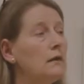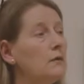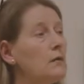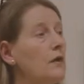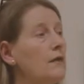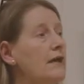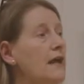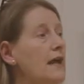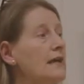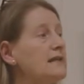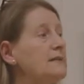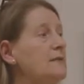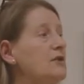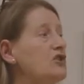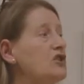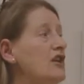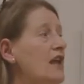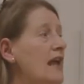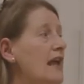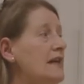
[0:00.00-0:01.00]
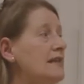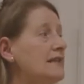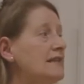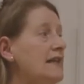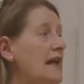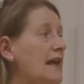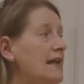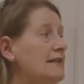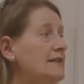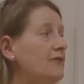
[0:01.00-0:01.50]
Well, the exhibition here
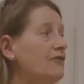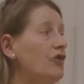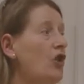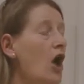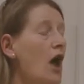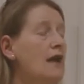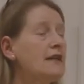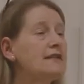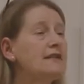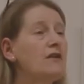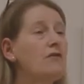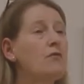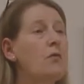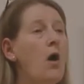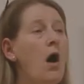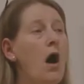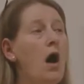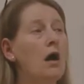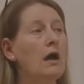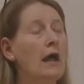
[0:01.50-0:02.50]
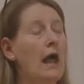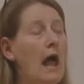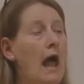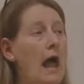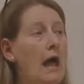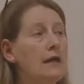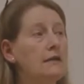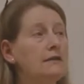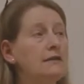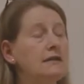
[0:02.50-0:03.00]
today is a variety of work
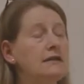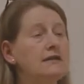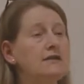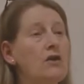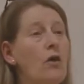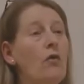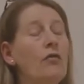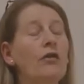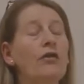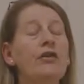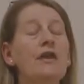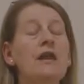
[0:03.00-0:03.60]
and it's on the